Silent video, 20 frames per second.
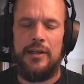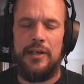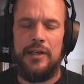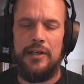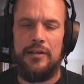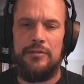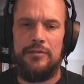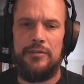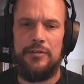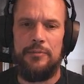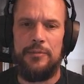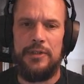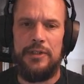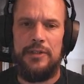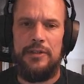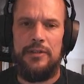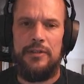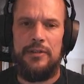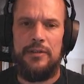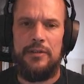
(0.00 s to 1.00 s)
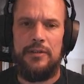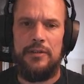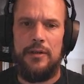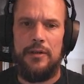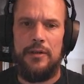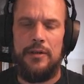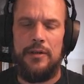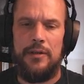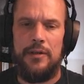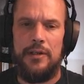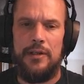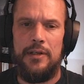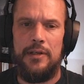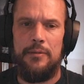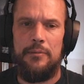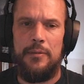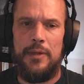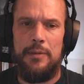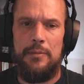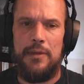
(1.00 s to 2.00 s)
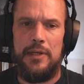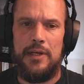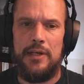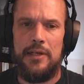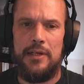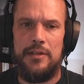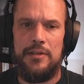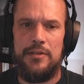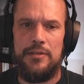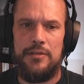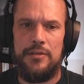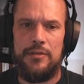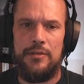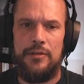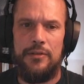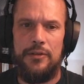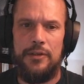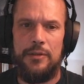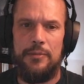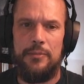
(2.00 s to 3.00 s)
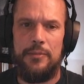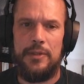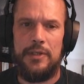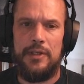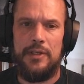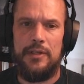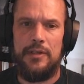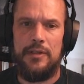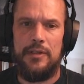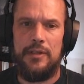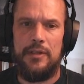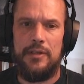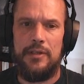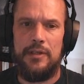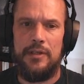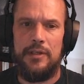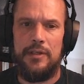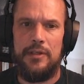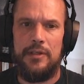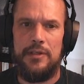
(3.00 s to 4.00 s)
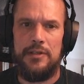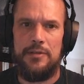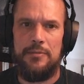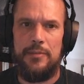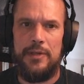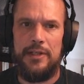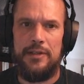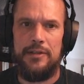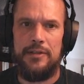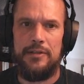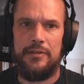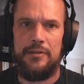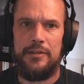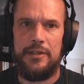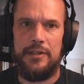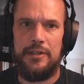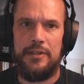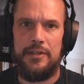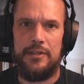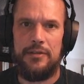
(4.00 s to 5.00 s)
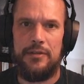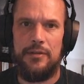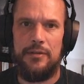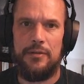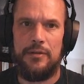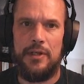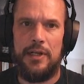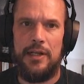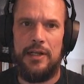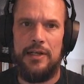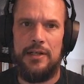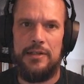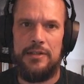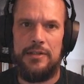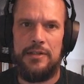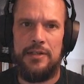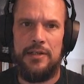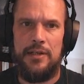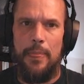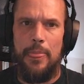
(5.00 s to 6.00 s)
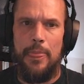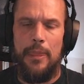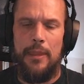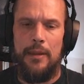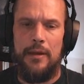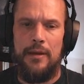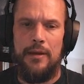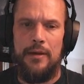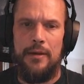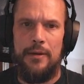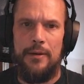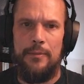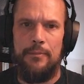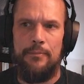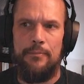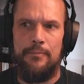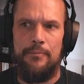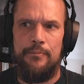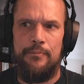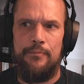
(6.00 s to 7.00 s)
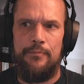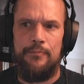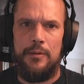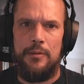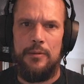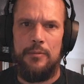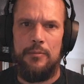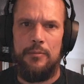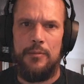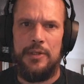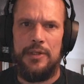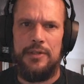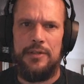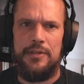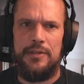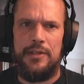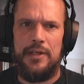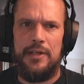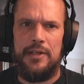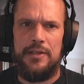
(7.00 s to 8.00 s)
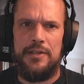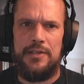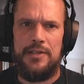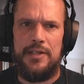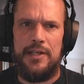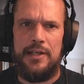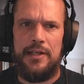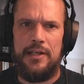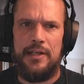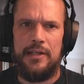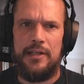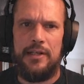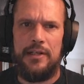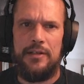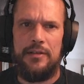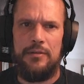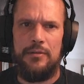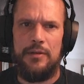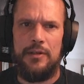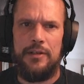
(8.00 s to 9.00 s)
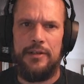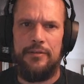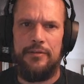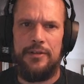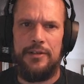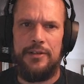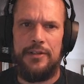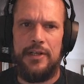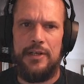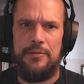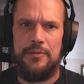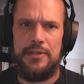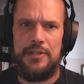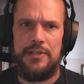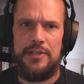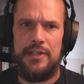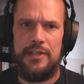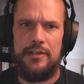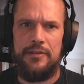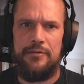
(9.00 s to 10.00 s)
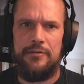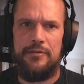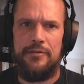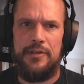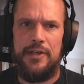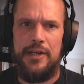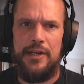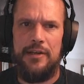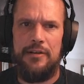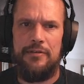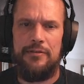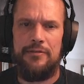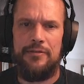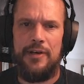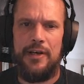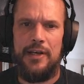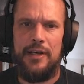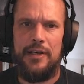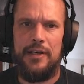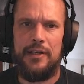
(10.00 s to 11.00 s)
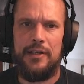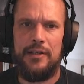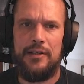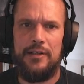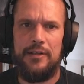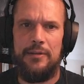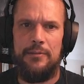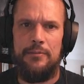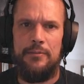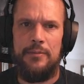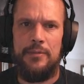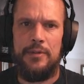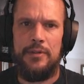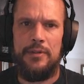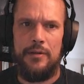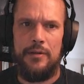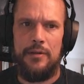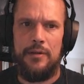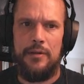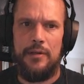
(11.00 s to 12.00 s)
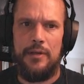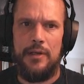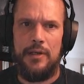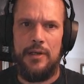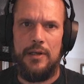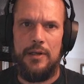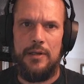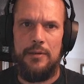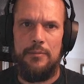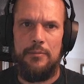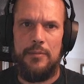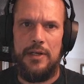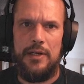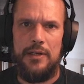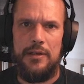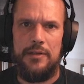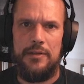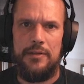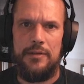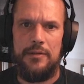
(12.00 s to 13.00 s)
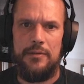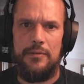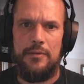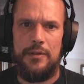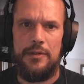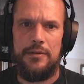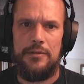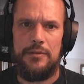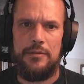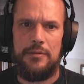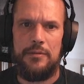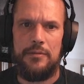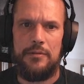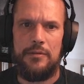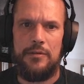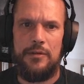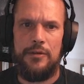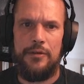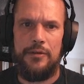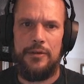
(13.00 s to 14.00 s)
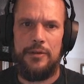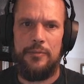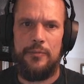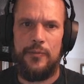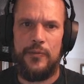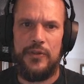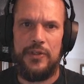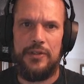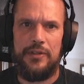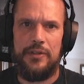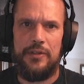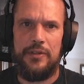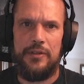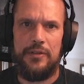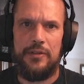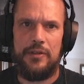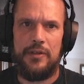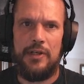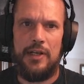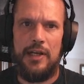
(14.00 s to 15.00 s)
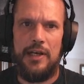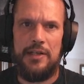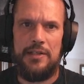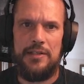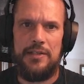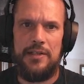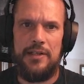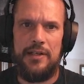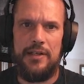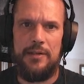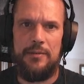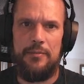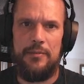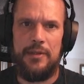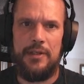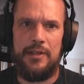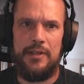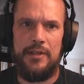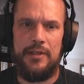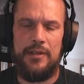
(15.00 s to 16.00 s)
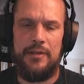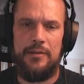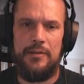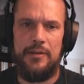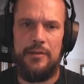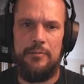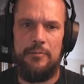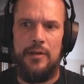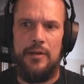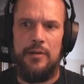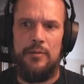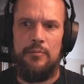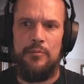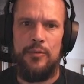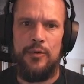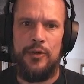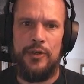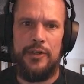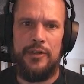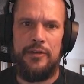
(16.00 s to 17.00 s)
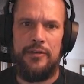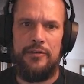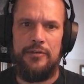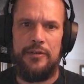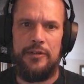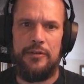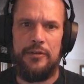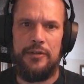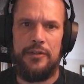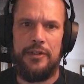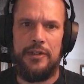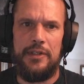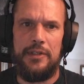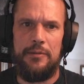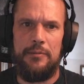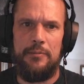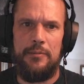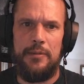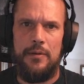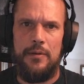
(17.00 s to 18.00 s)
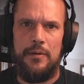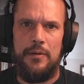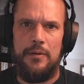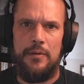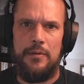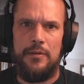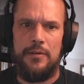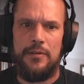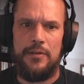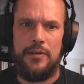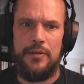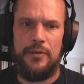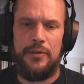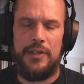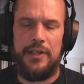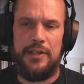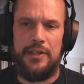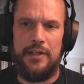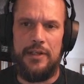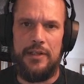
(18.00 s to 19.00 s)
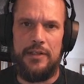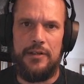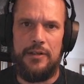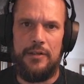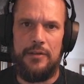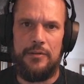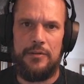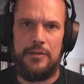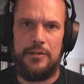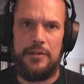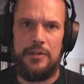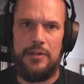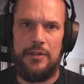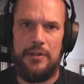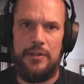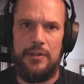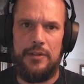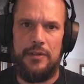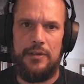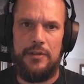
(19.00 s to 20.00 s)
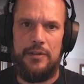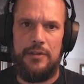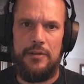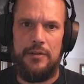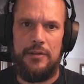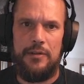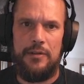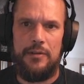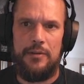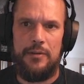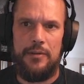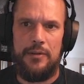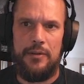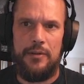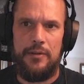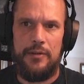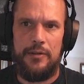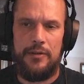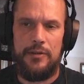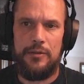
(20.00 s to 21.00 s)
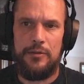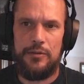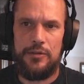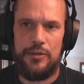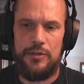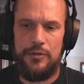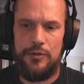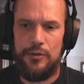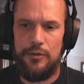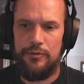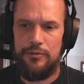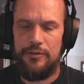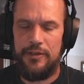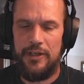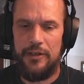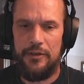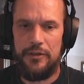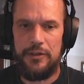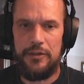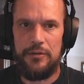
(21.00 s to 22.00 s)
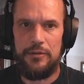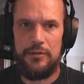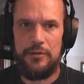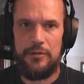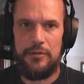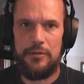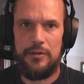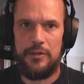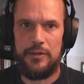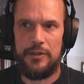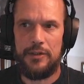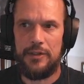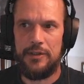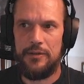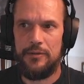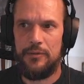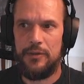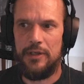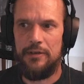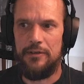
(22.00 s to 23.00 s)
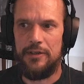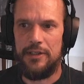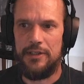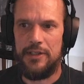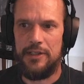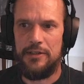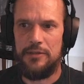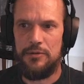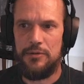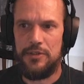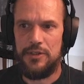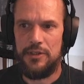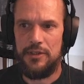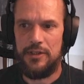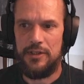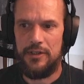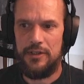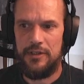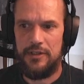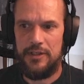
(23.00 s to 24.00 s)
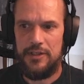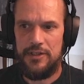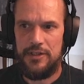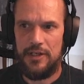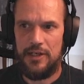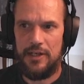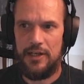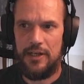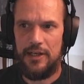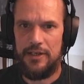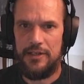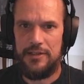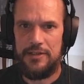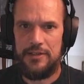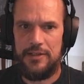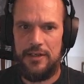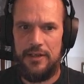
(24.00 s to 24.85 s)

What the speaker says: for me. Then maybe I can just call them in this method or in this whole class. But then instead, like I do a lot of the times, instead of redefining them, I might want to call them with the class name and then point field name, so that I don't use a null value, or that whatever, that I use an initialized